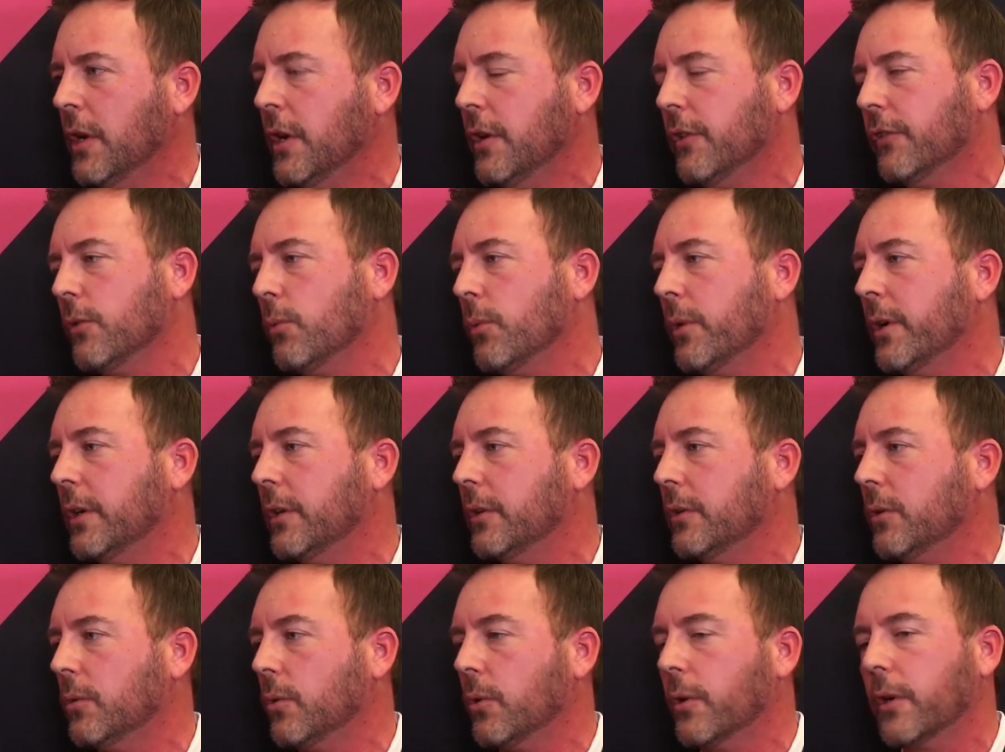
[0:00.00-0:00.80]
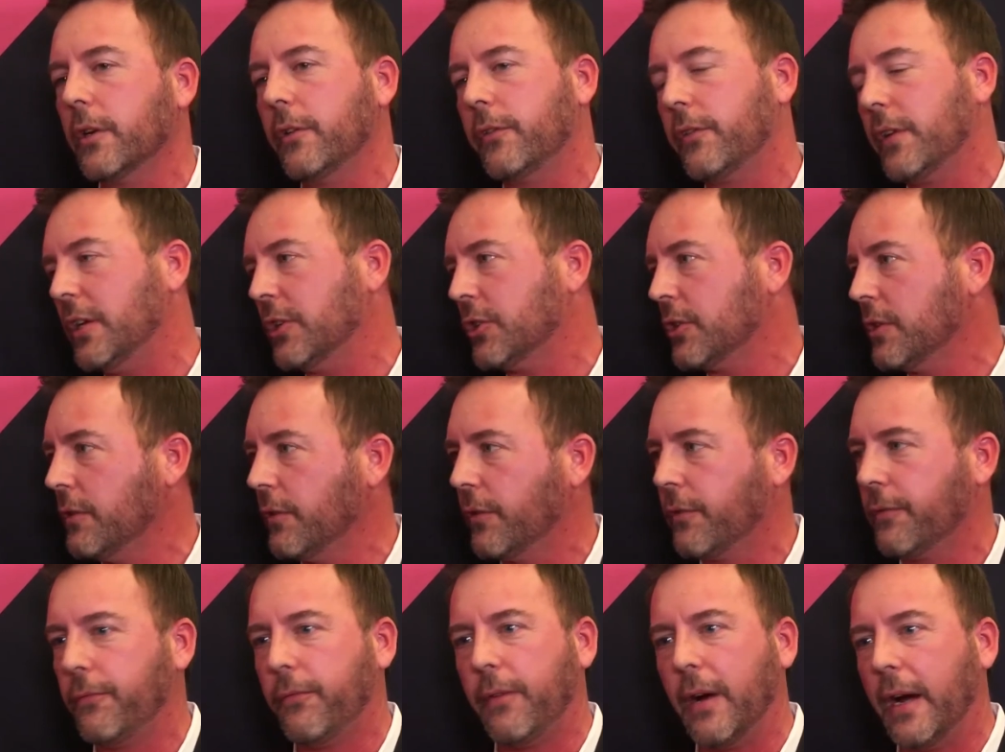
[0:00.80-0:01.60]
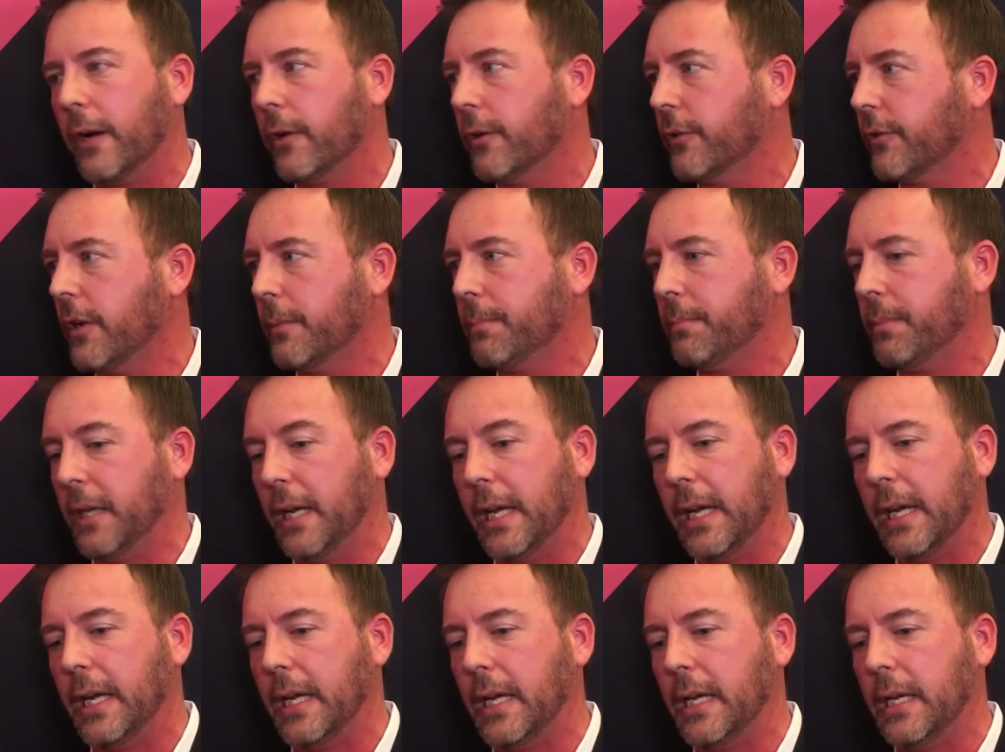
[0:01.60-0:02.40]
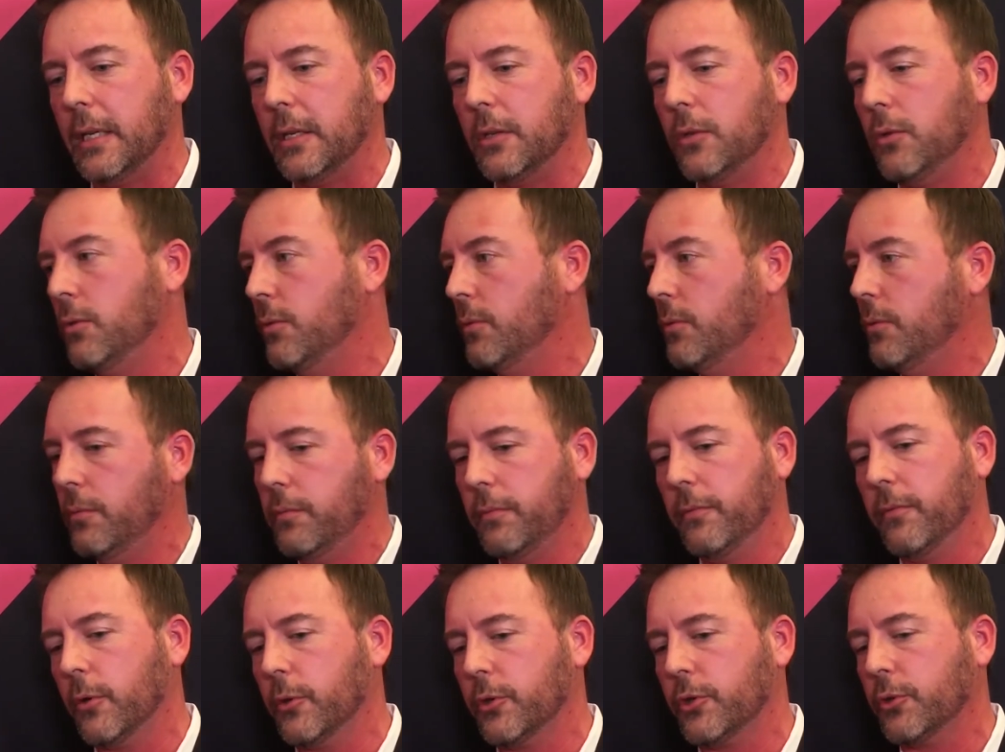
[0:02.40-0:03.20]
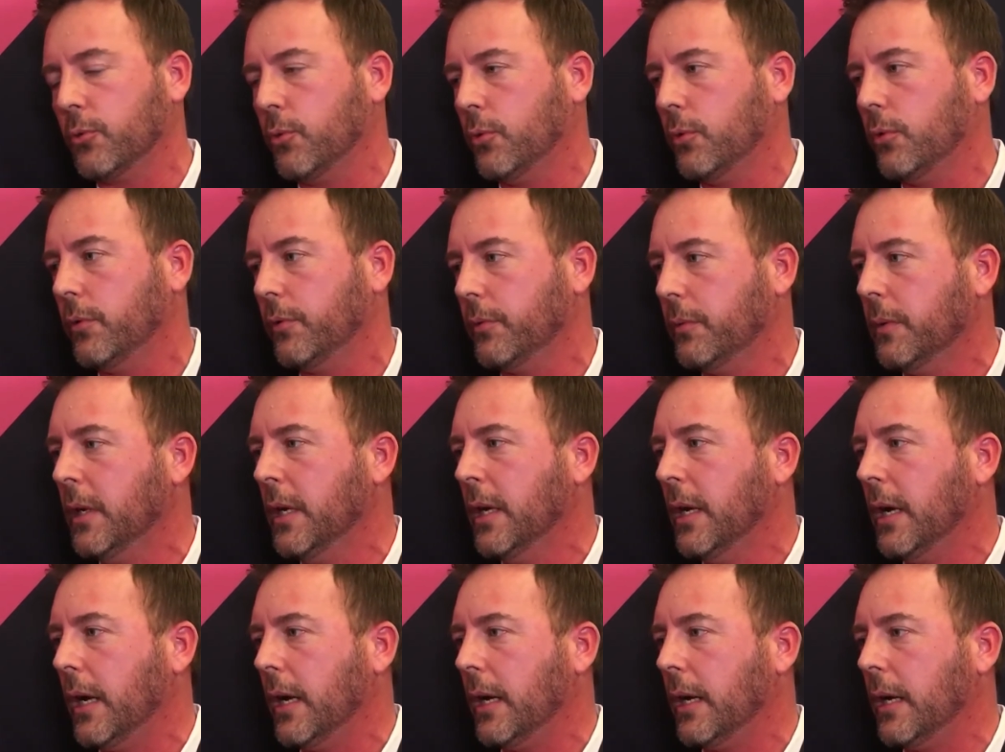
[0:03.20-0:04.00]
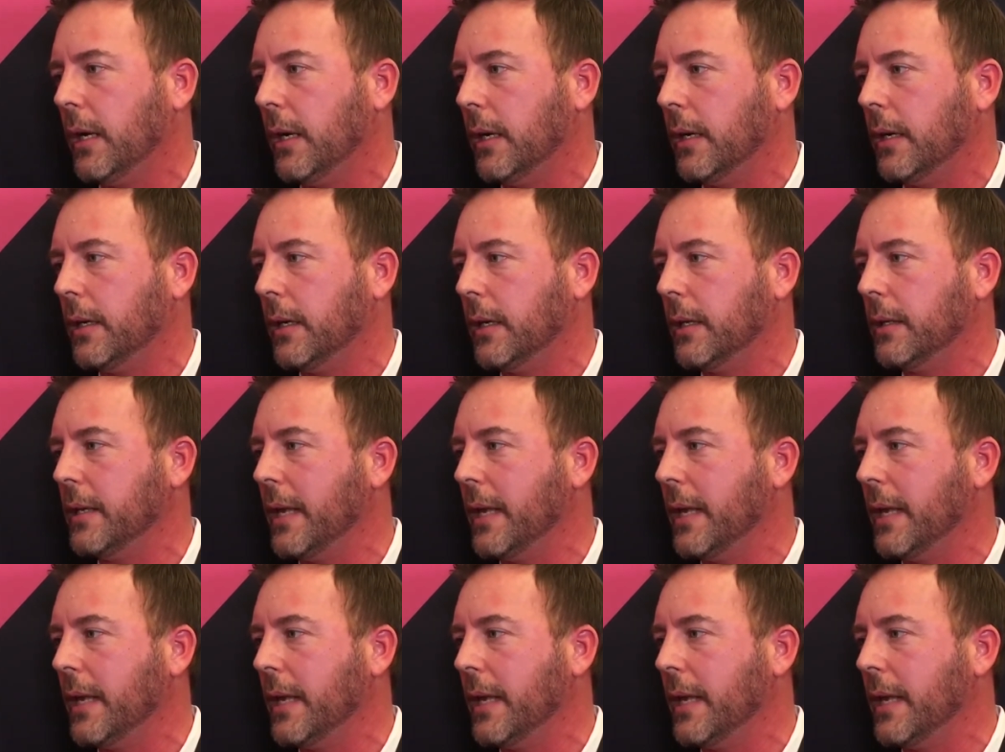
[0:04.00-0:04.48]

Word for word: So when an organization fires up a new virtual uh,